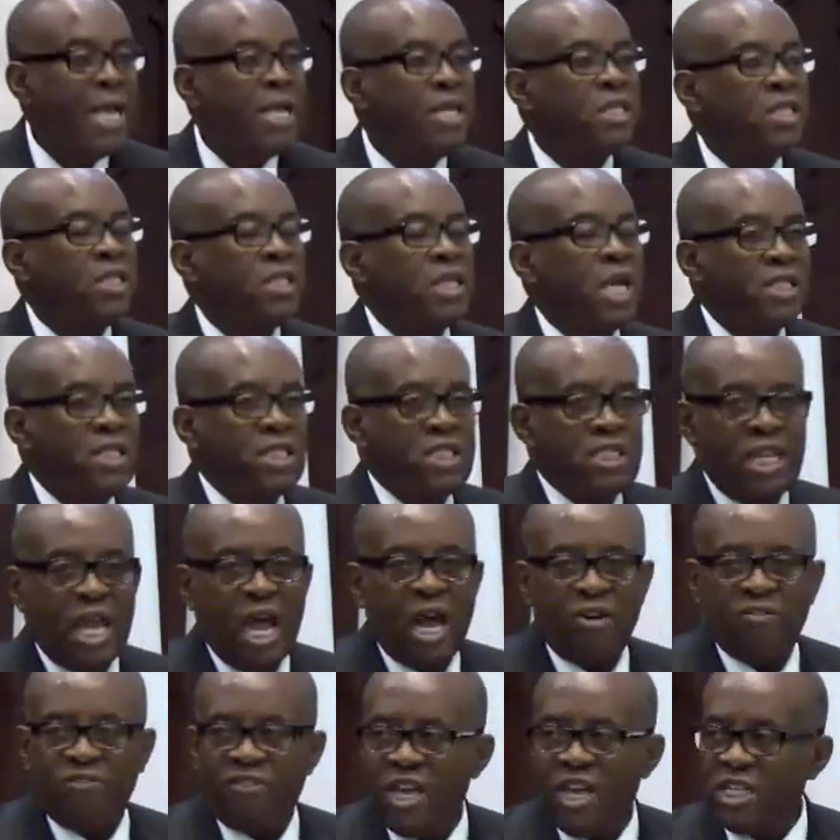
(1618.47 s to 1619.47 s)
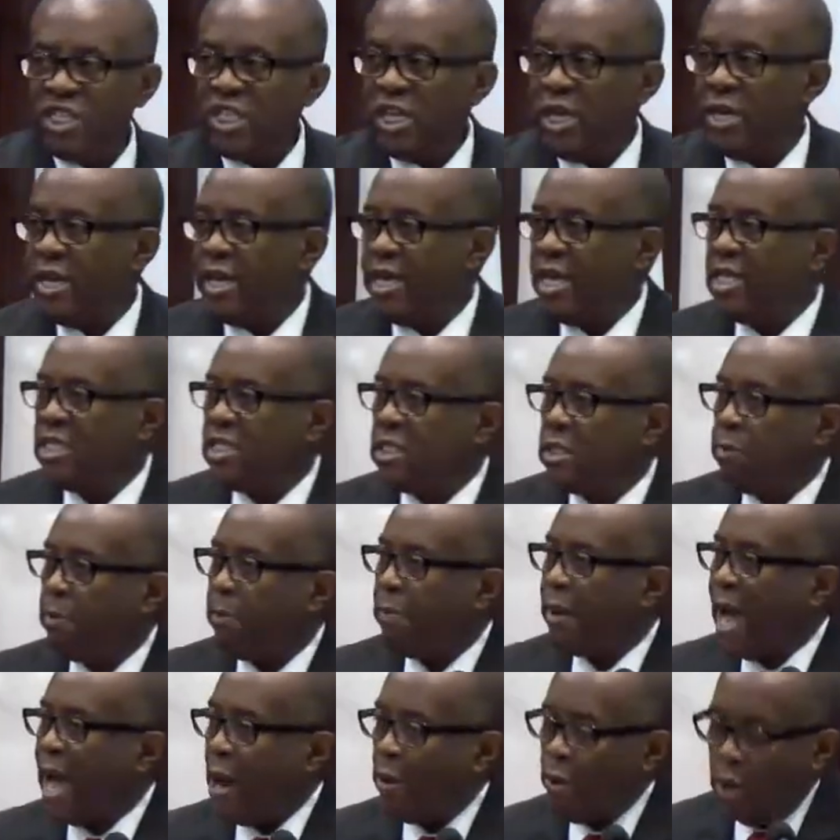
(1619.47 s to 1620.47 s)
Such salvation is
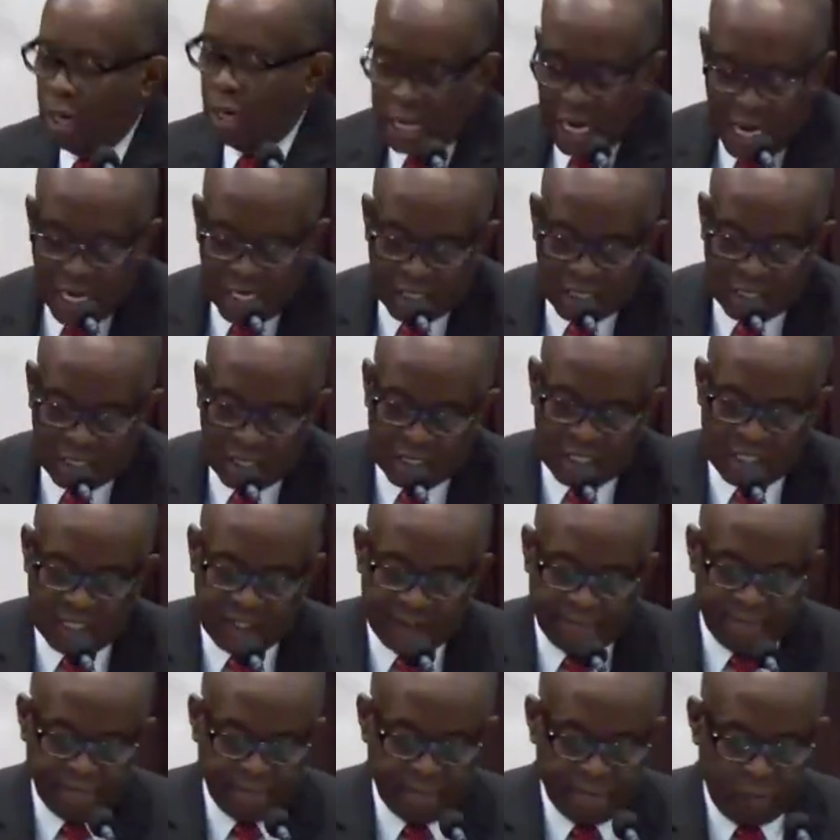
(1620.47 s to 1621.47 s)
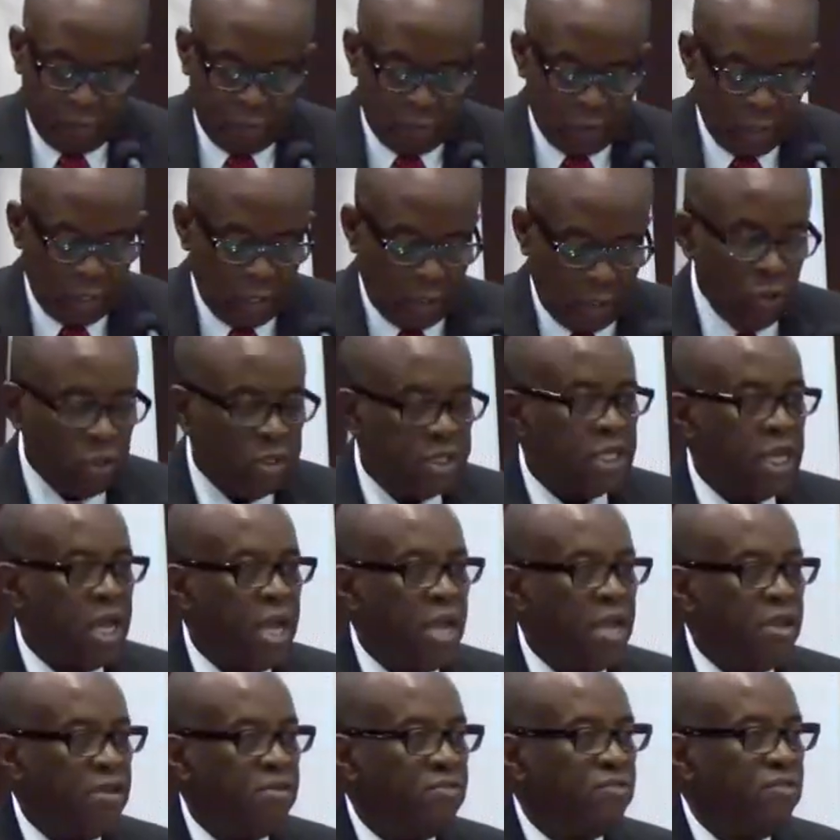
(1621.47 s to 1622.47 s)
powerless to
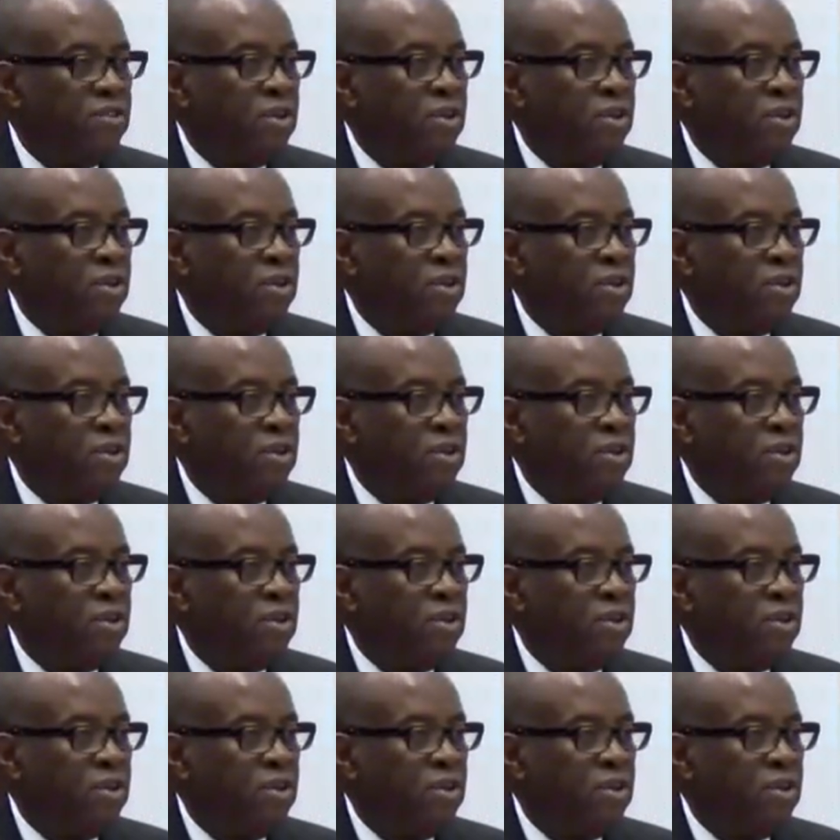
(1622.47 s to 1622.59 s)
save